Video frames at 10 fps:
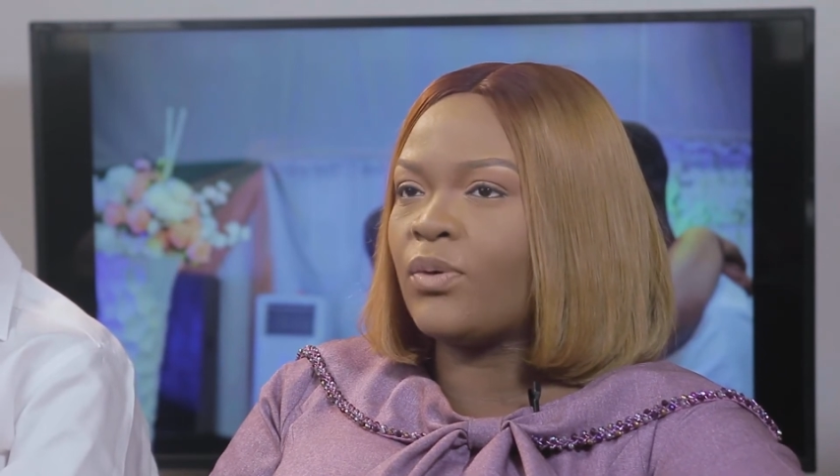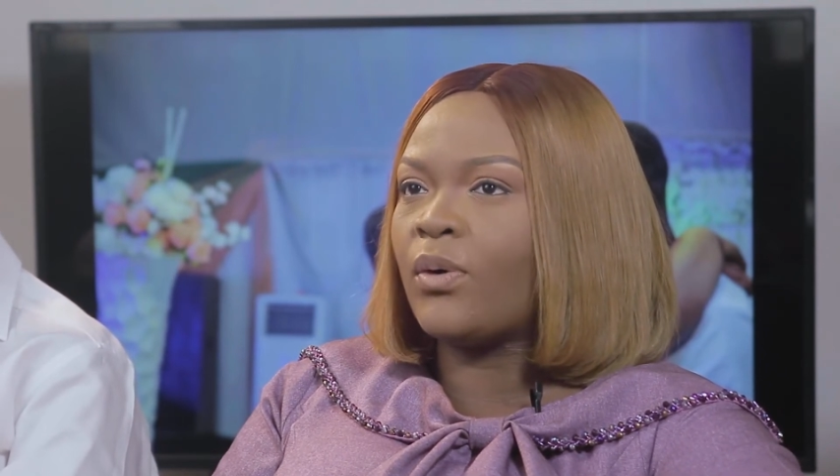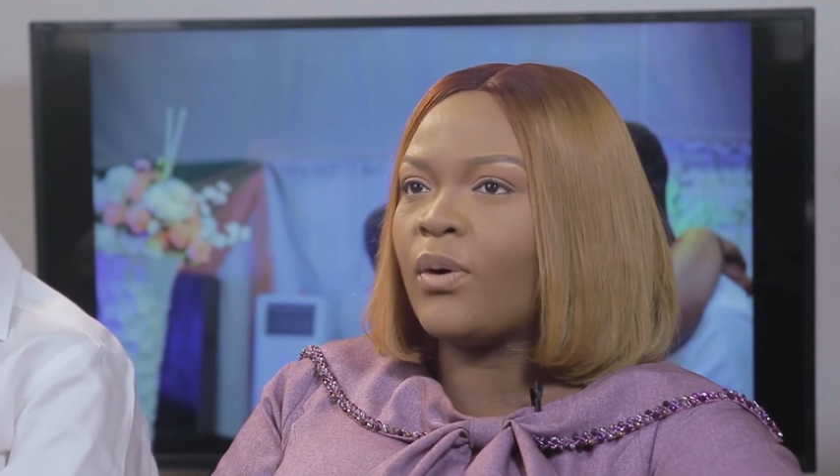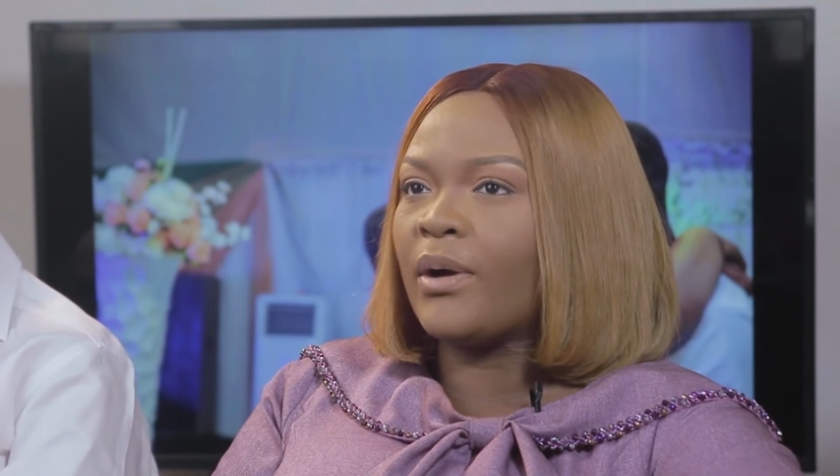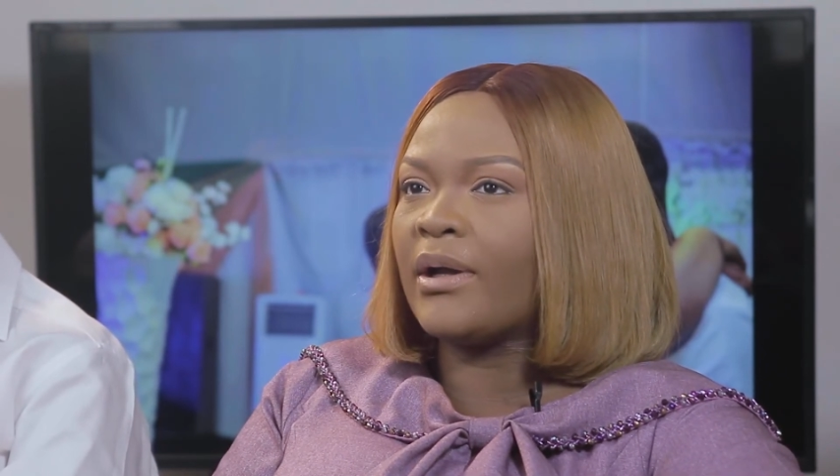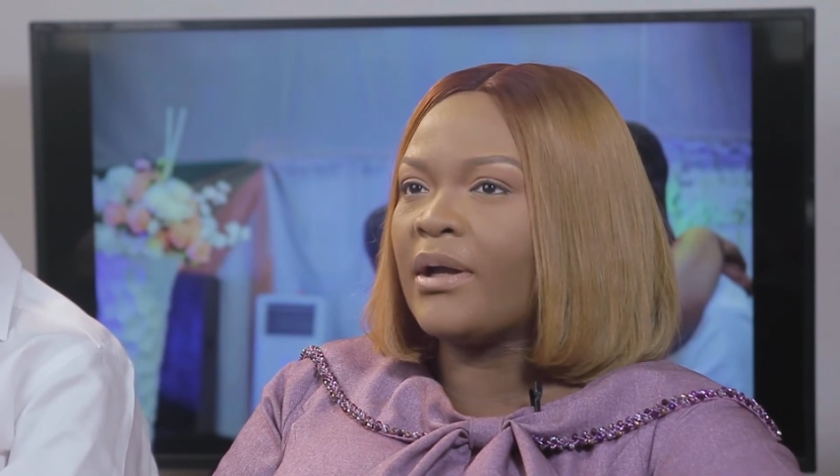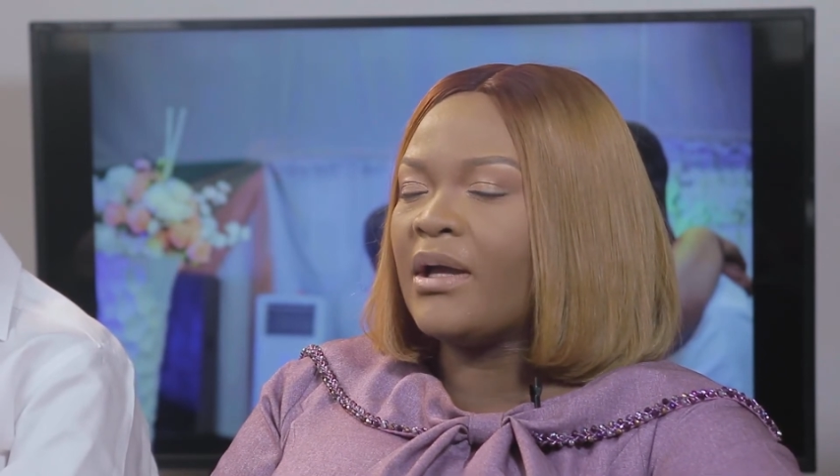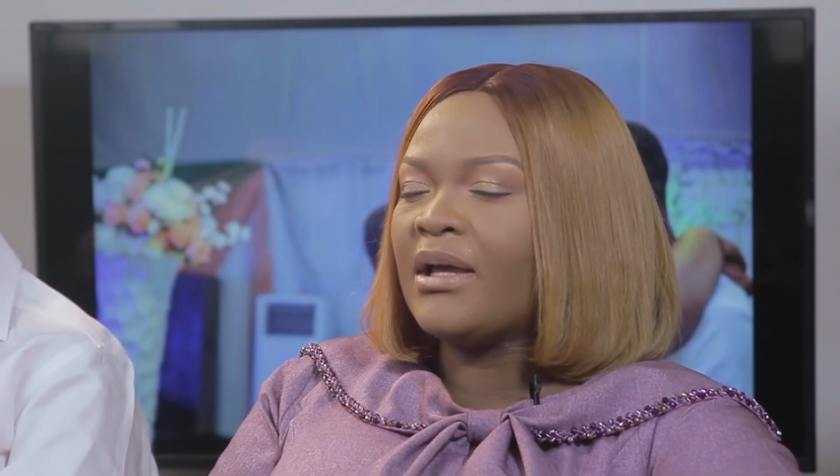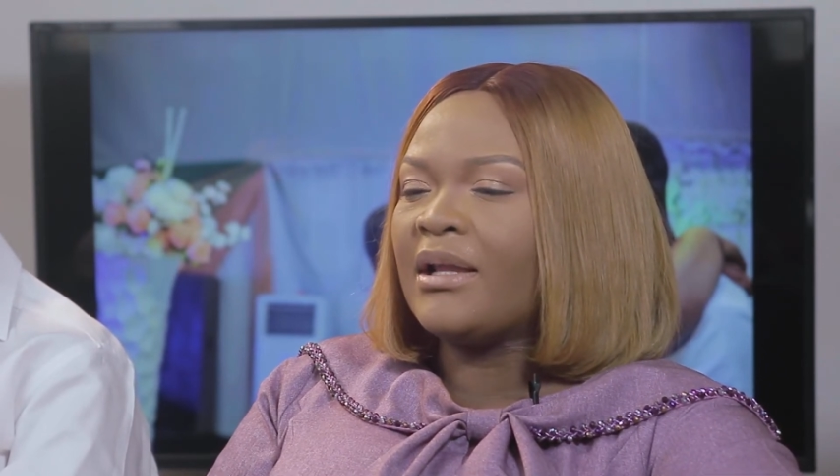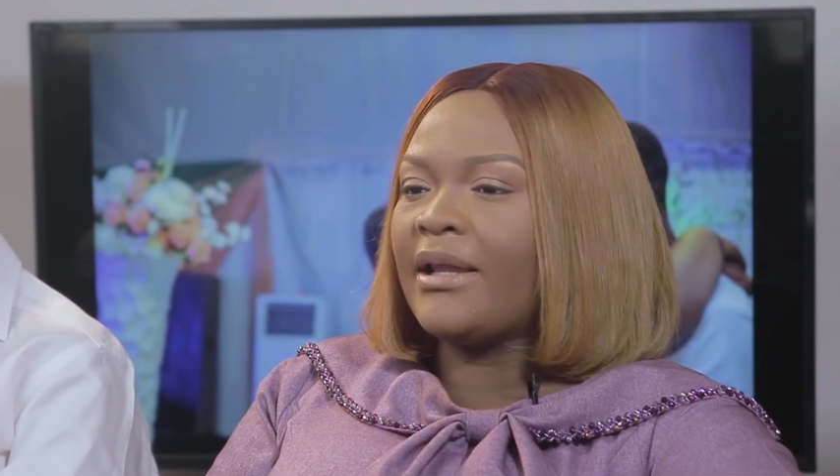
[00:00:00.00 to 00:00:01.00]
Or
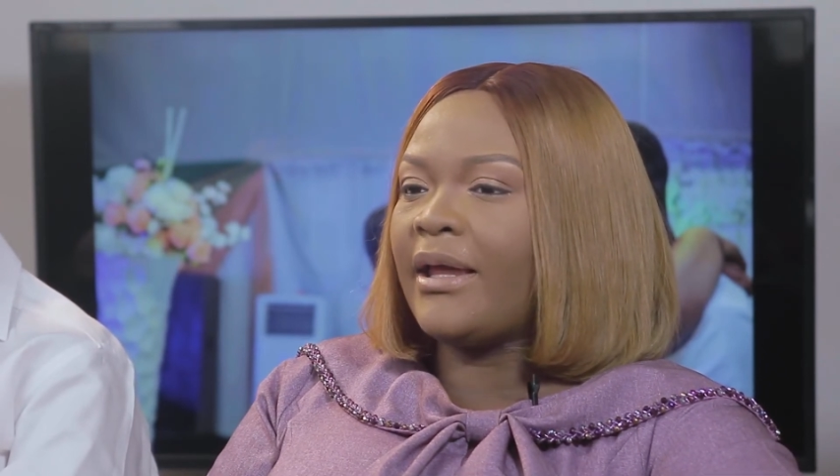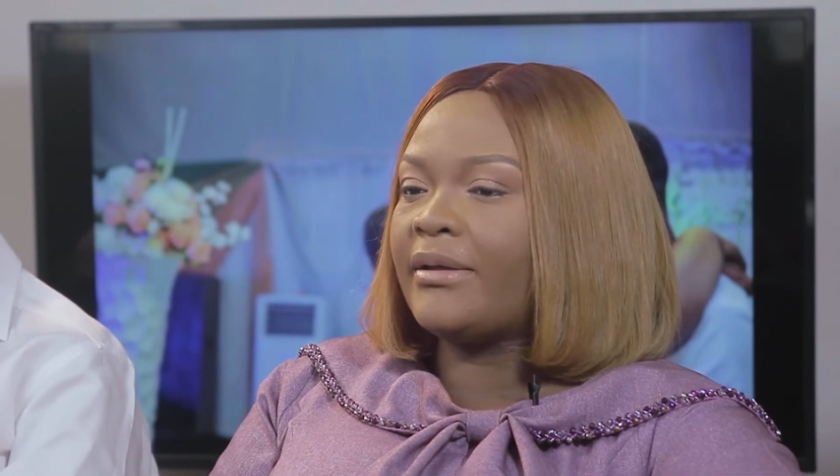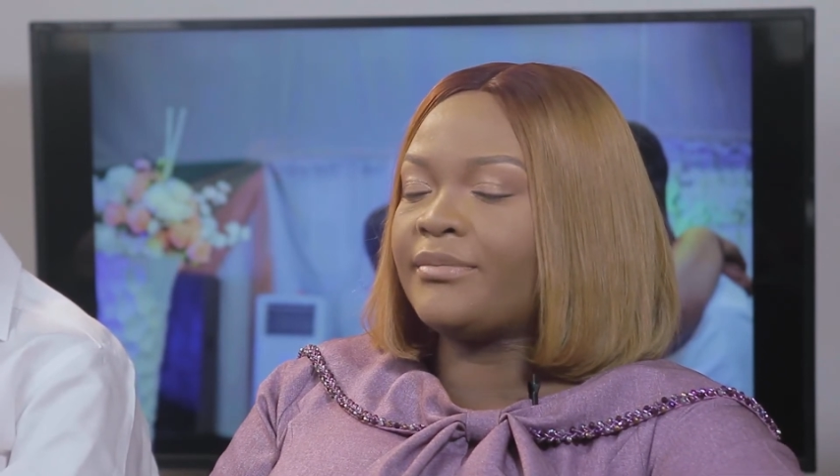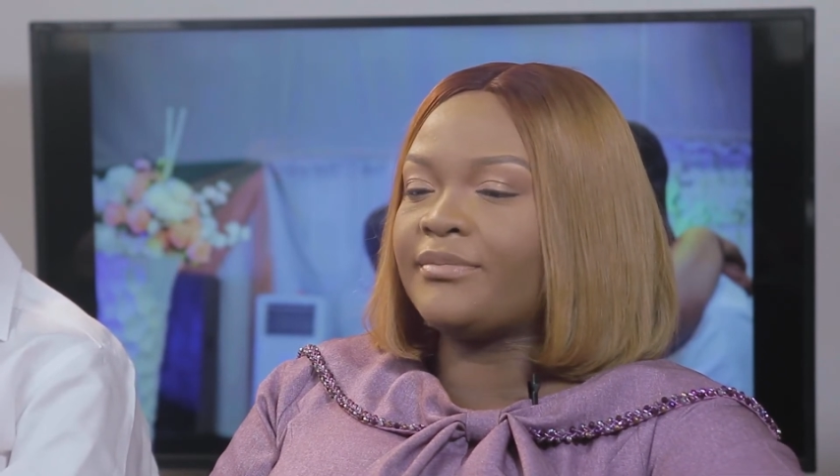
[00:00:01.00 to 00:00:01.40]
like,